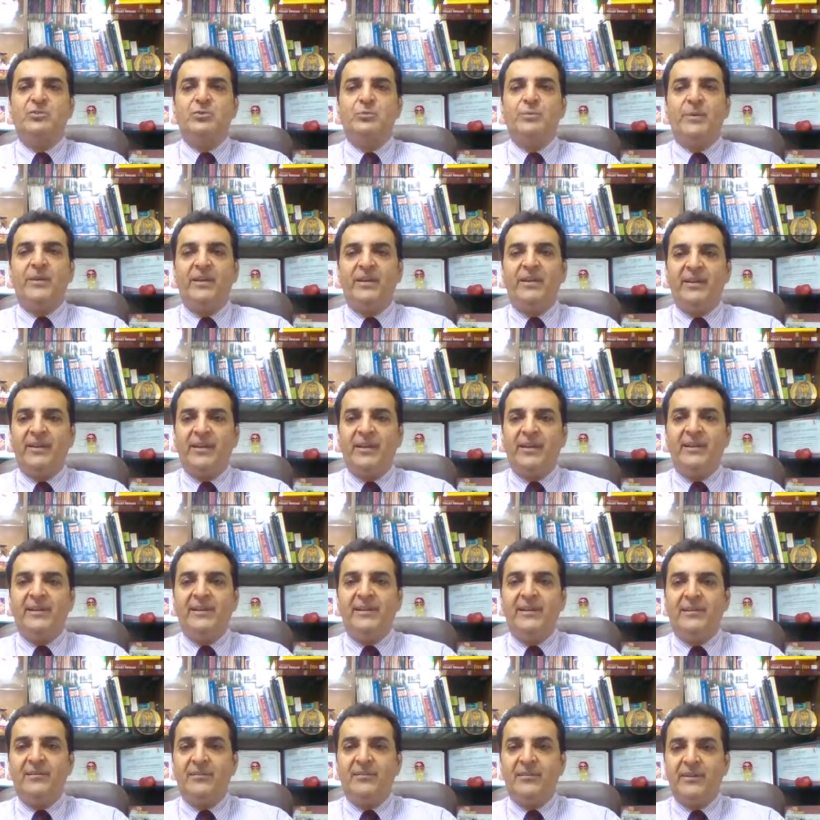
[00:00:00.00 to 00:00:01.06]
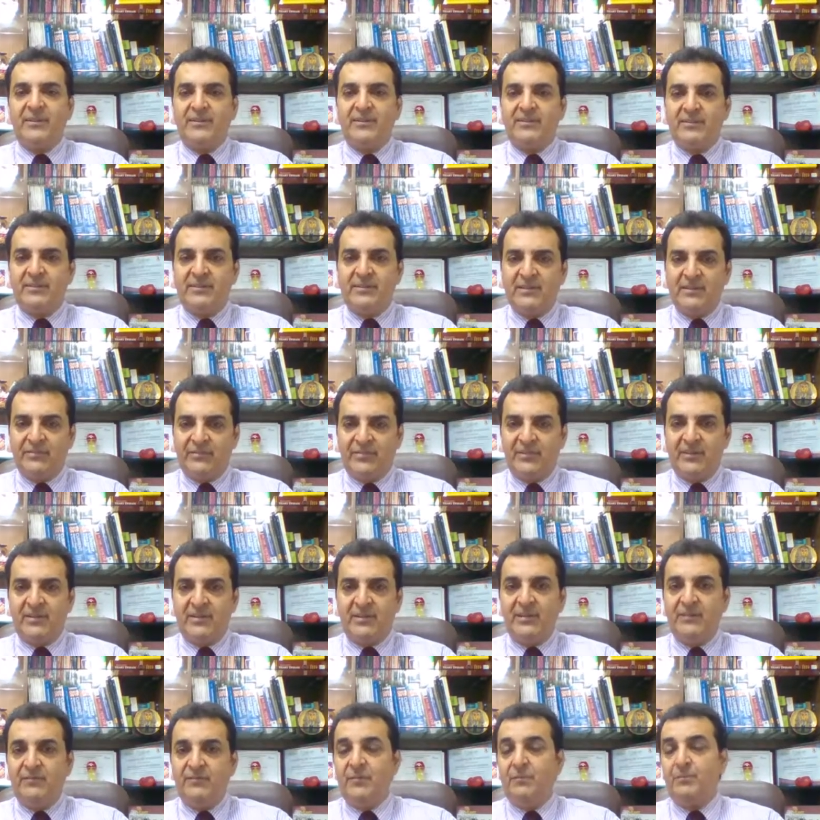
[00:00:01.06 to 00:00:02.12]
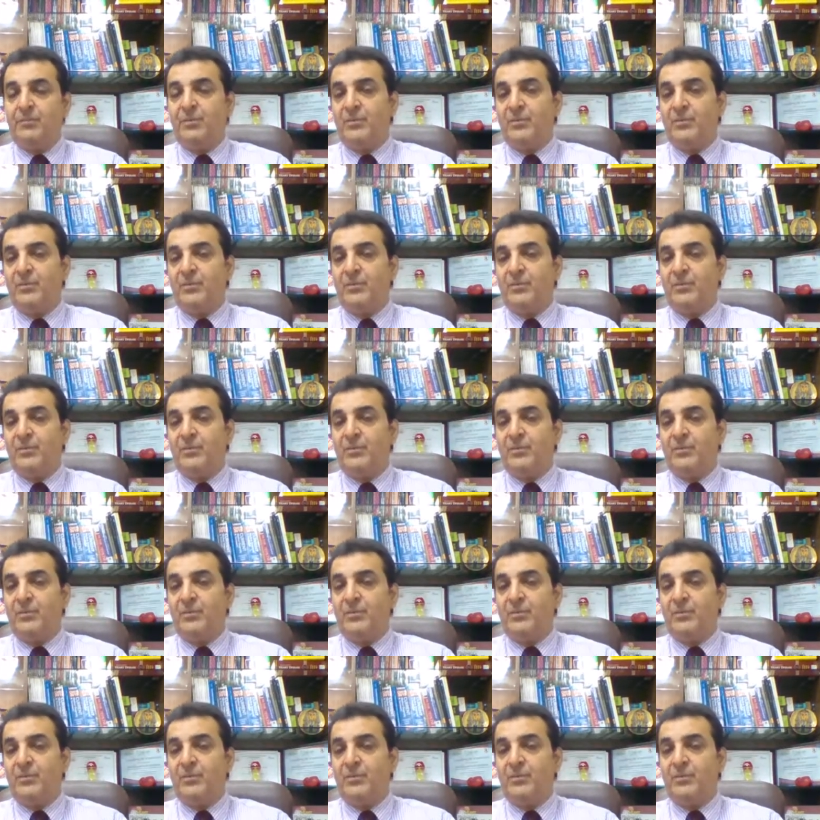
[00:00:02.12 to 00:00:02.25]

superior LDL reduction, definitely.